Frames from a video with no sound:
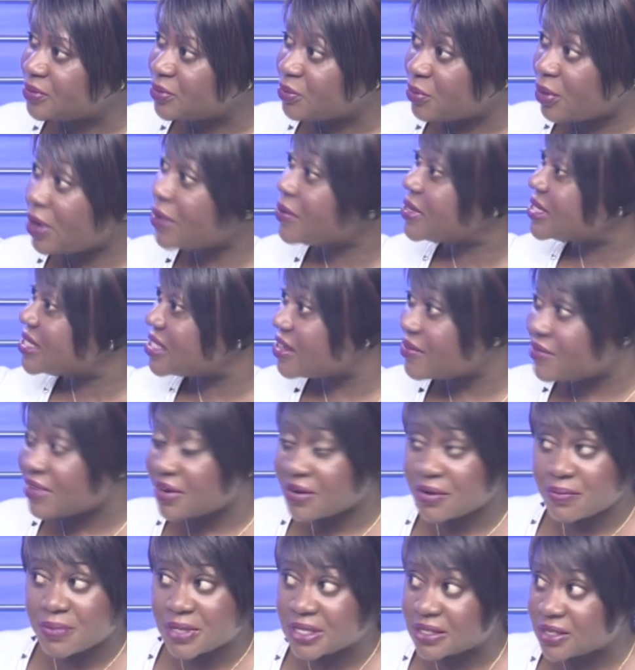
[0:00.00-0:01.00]
Parents are
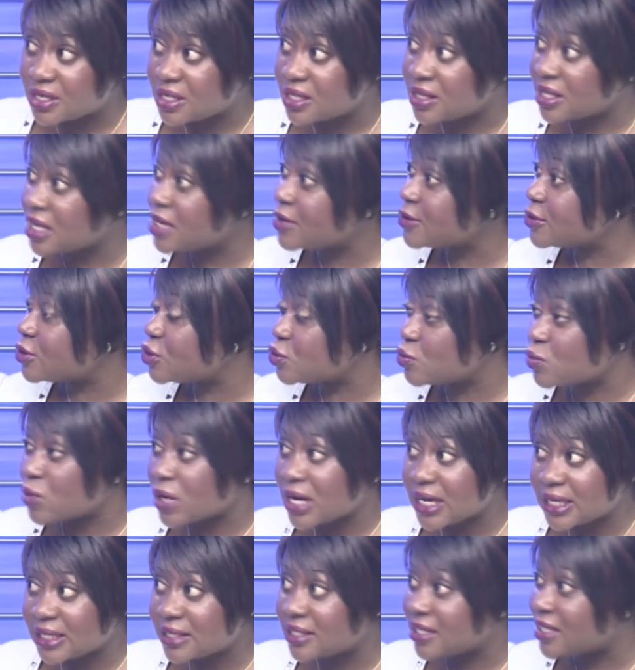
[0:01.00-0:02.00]
very busy. They go to
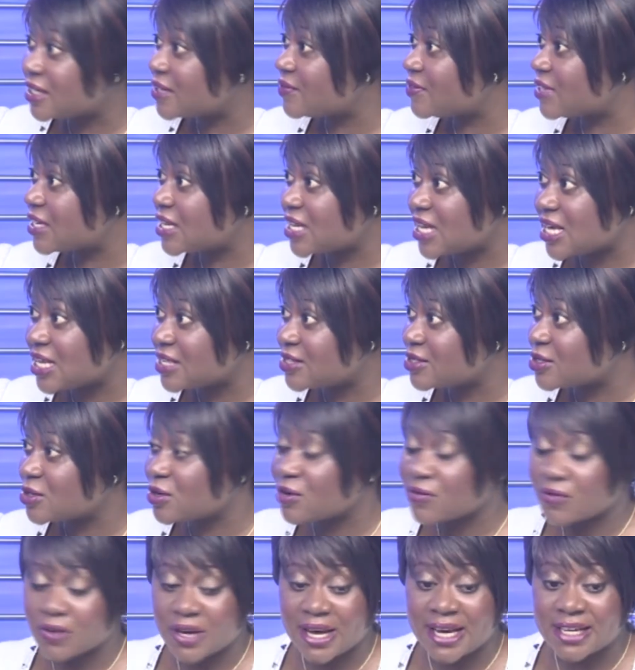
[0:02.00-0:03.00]
work, they leave the kids to
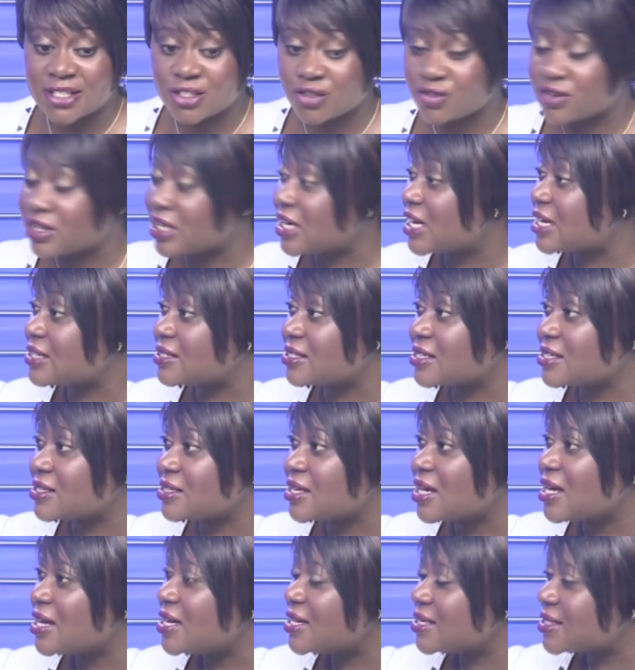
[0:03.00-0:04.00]
go for extra classes.
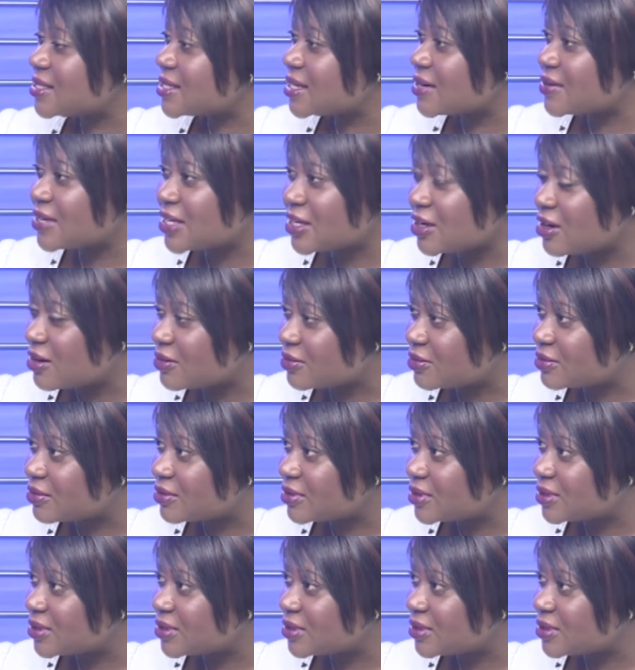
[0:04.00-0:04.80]
Is that enough?